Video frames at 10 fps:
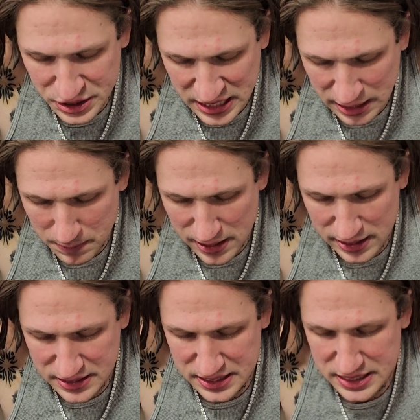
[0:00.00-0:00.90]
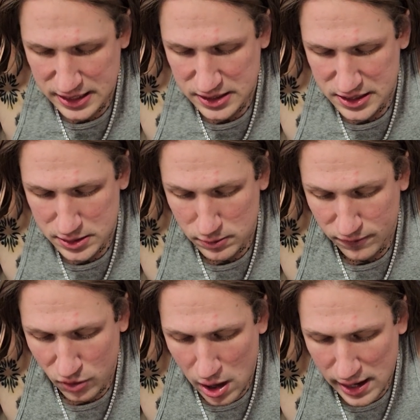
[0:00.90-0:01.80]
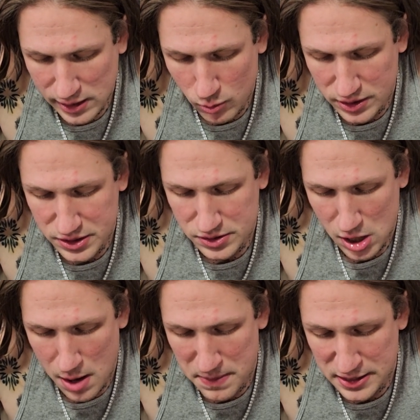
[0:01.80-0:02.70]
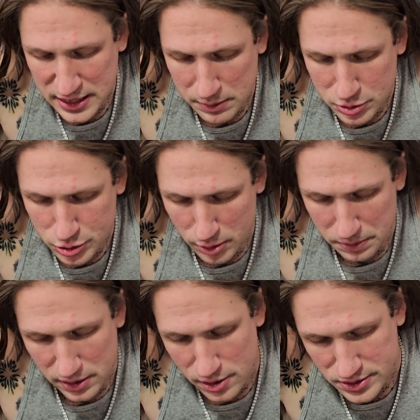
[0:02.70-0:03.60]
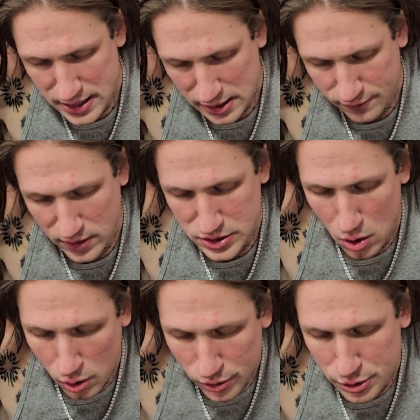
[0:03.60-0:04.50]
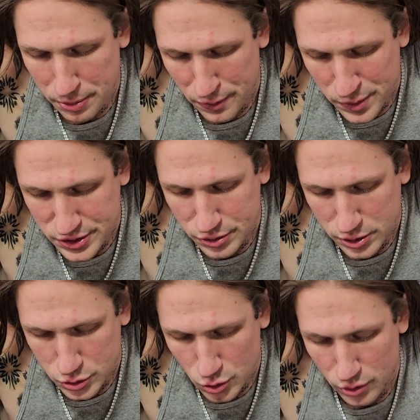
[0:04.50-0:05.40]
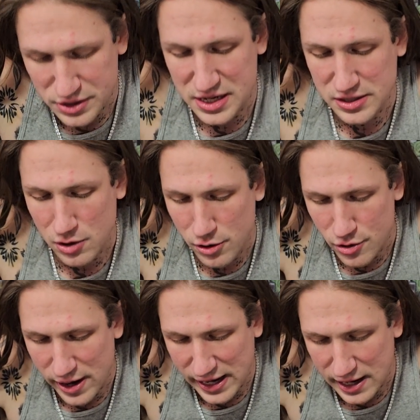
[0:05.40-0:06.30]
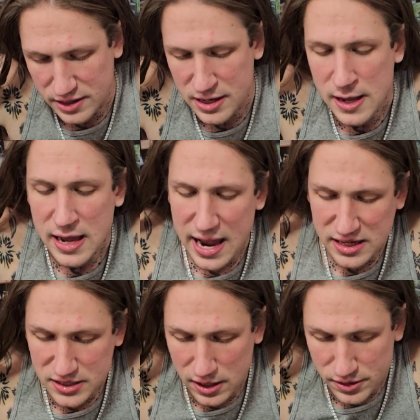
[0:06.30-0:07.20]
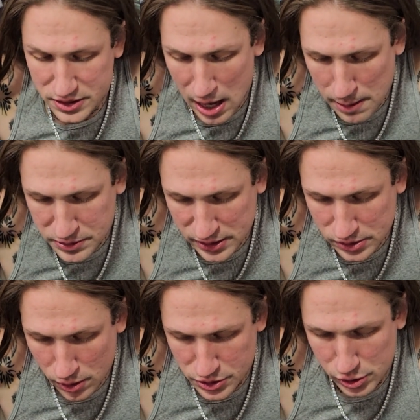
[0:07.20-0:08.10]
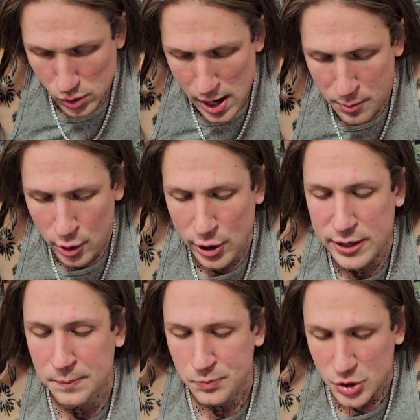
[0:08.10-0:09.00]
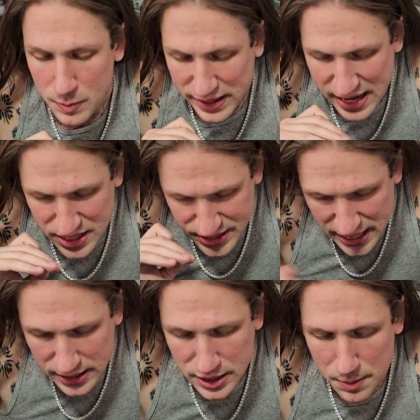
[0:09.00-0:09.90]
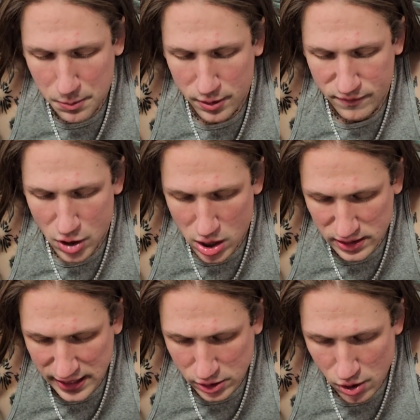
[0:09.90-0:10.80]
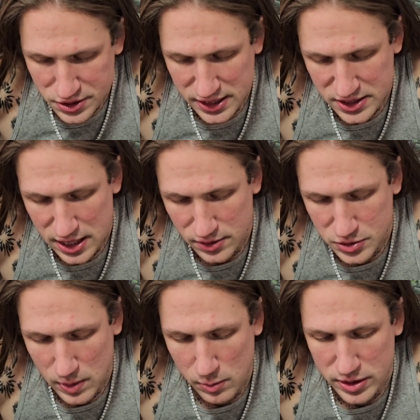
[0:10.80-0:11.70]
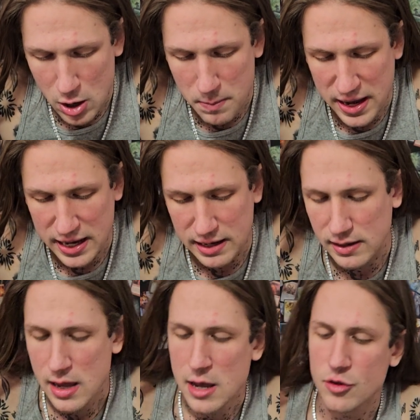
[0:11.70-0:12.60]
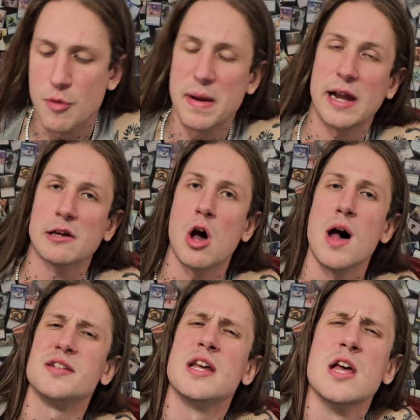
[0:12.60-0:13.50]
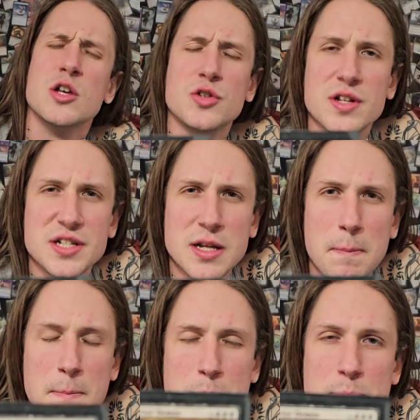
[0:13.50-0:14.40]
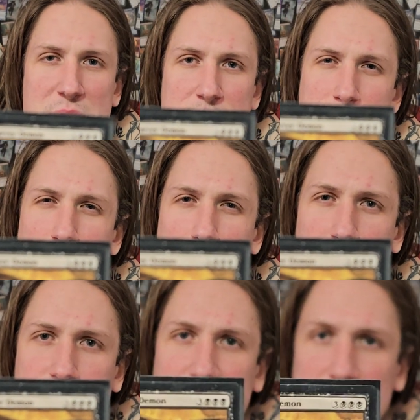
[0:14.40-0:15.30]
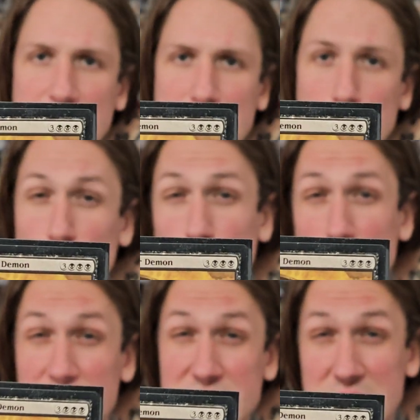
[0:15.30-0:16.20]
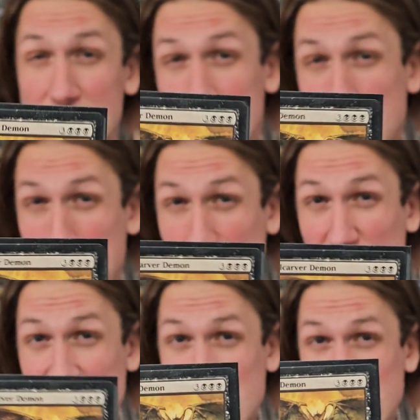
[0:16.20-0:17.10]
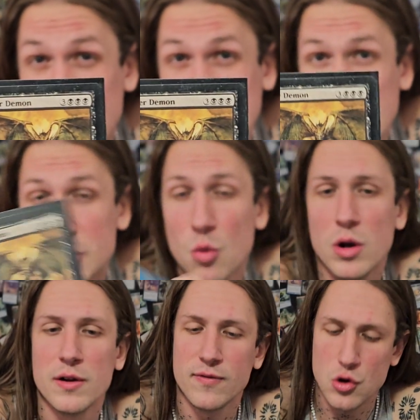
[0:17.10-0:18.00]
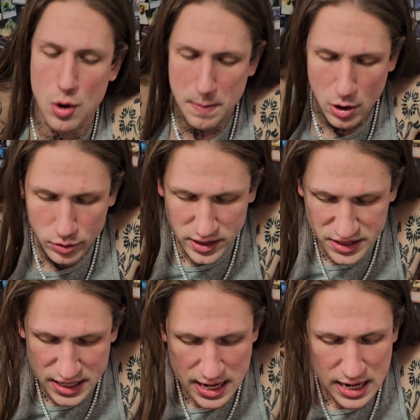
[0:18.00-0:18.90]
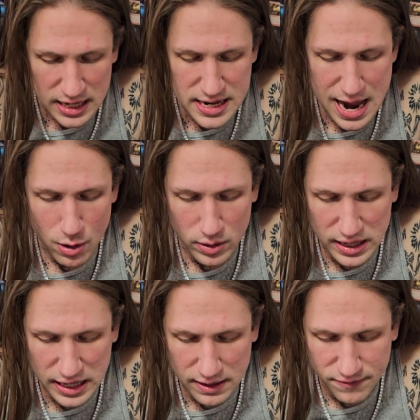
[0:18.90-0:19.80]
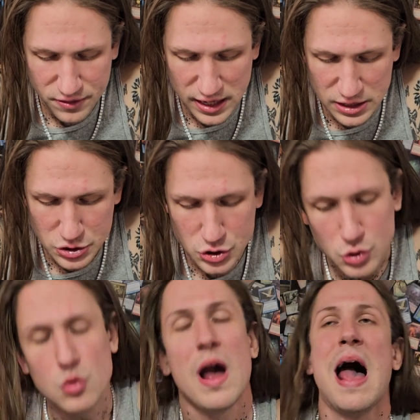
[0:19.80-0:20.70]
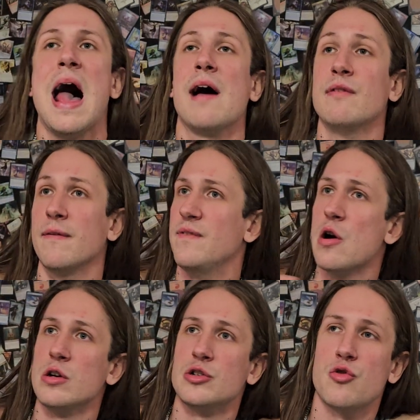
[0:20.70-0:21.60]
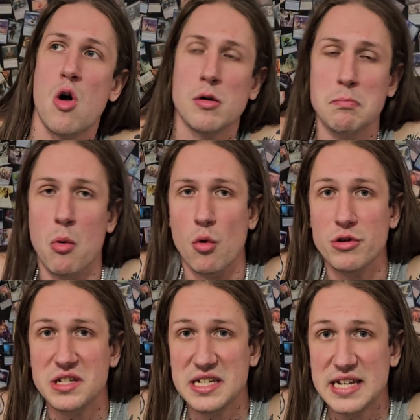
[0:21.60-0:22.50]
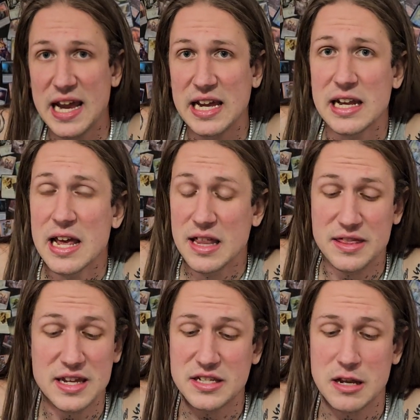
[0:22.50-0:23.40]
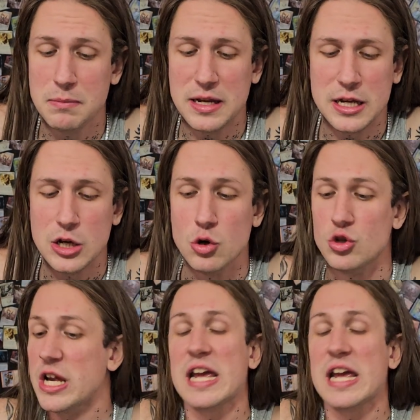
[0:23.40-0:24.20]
Demon. It's a 6/6 with flying. When it deals combat damage to a player, sacrifice all other permanents you control and discard your hand. Exile the top 6 cards to your library. You may cast any number of non-land cards exiled this way without paying their mana cost. So this is a bit of a risky play, giving it to one of your opponents. Now, if they do have a very strong board state, this can be huge.